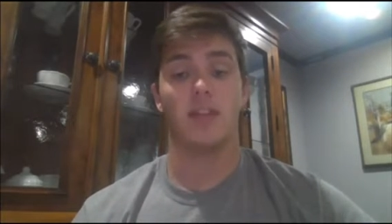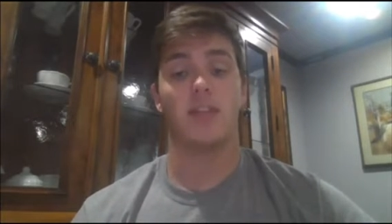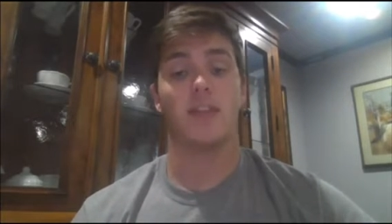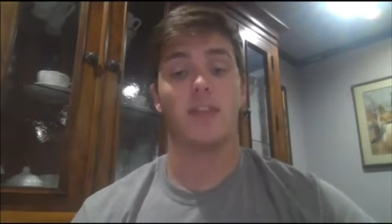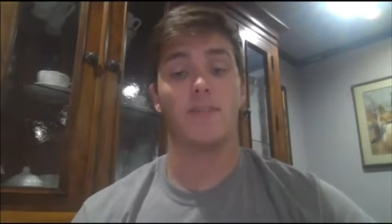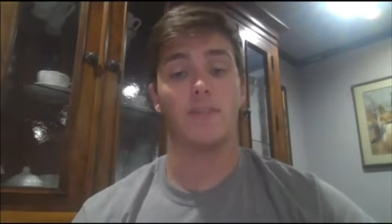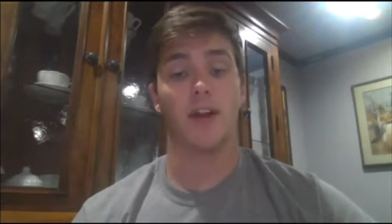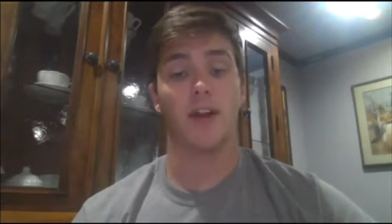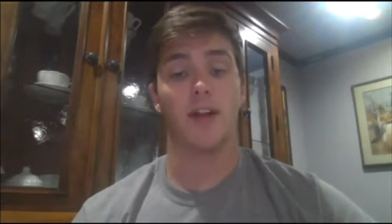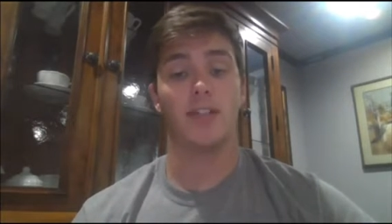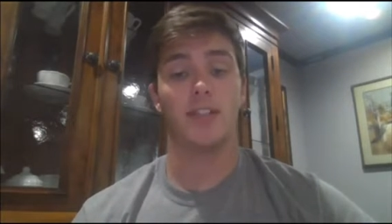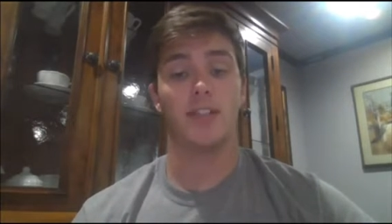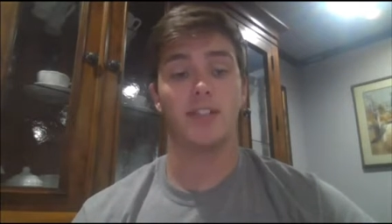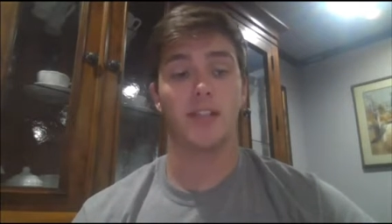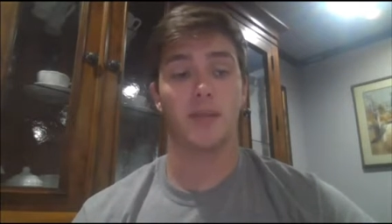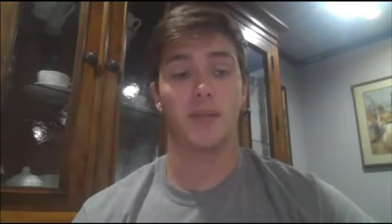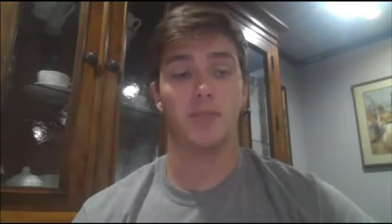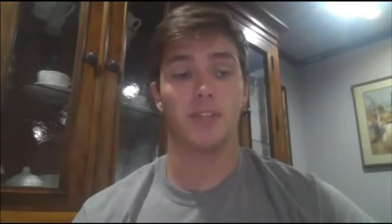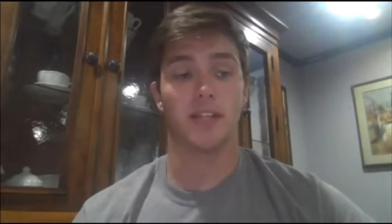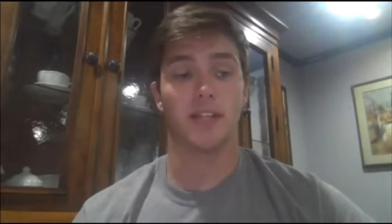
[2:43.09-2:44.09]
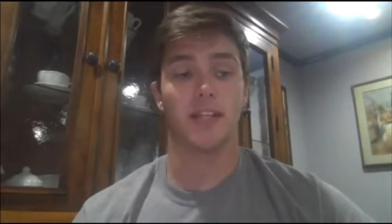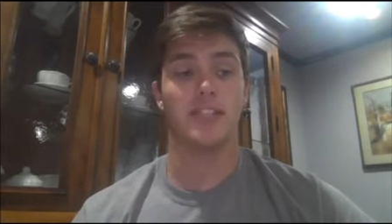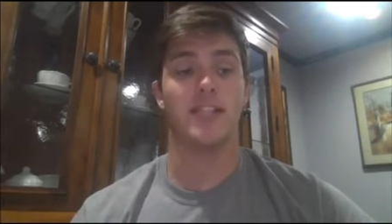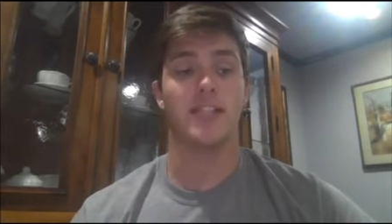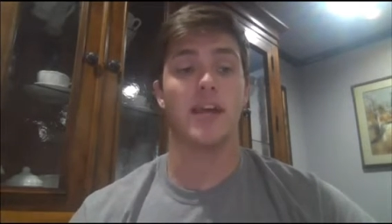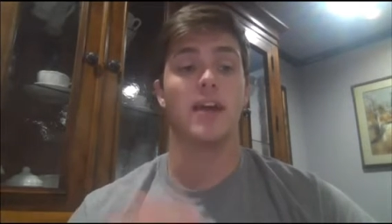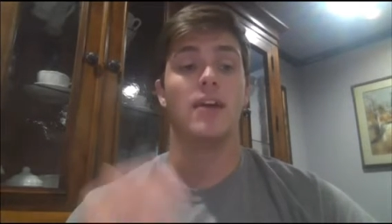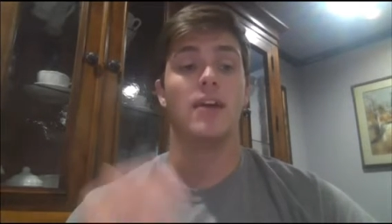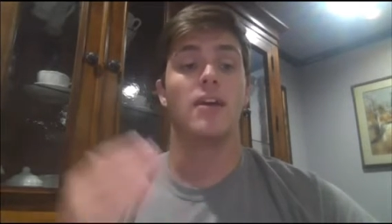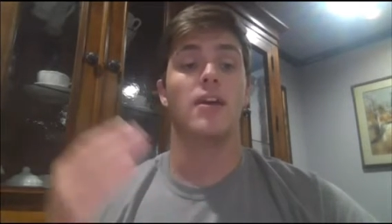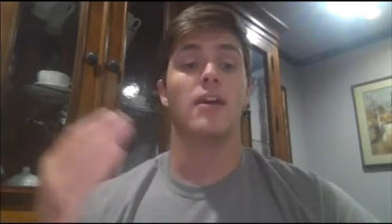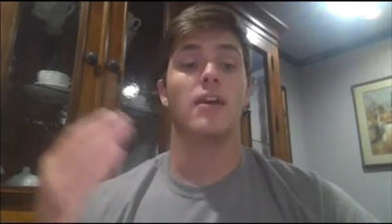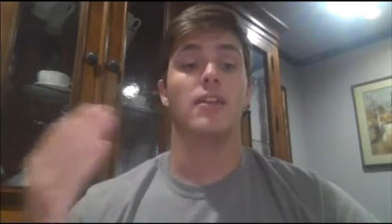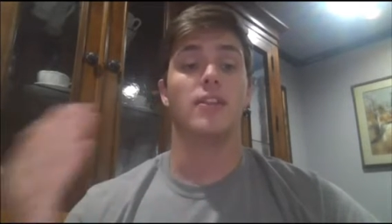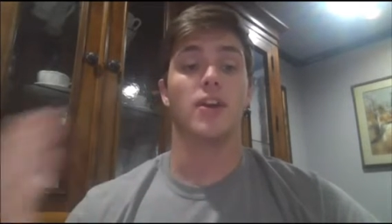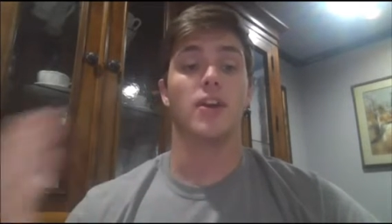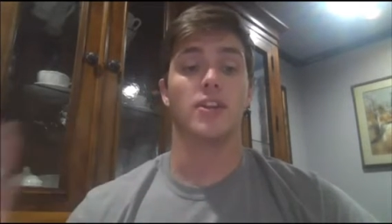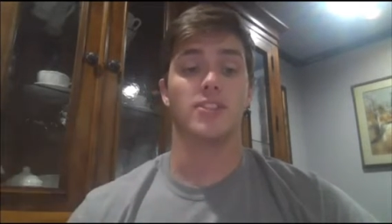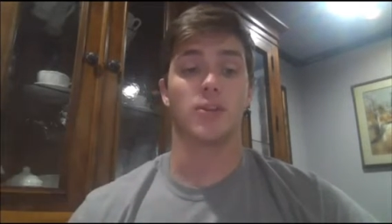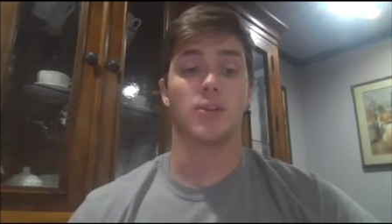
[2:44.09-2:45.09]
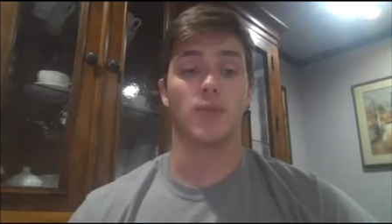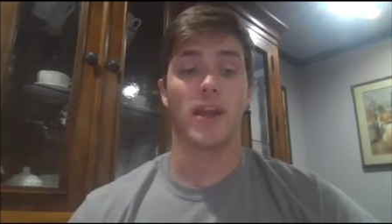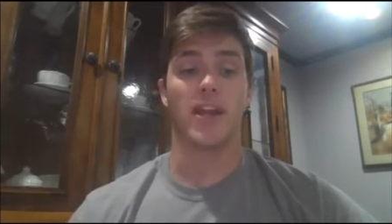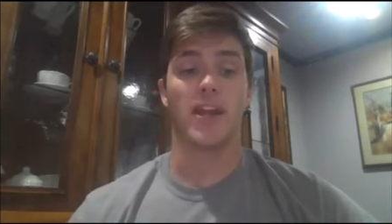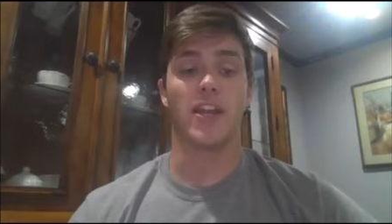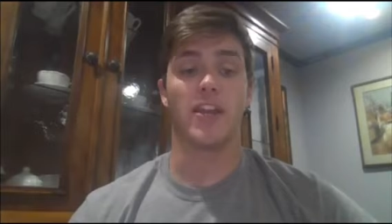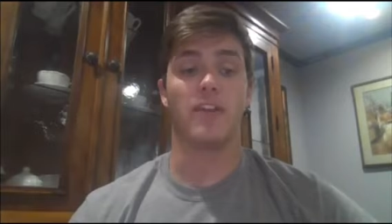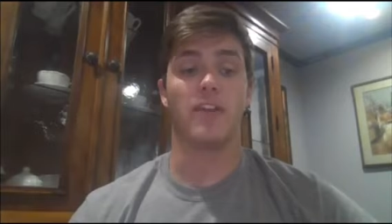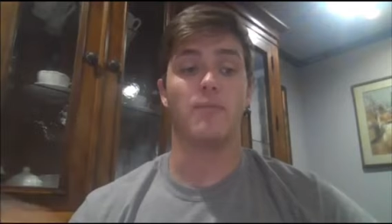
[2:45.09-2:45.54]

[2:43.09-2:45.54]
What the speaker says: The first assumption is that there is a ranking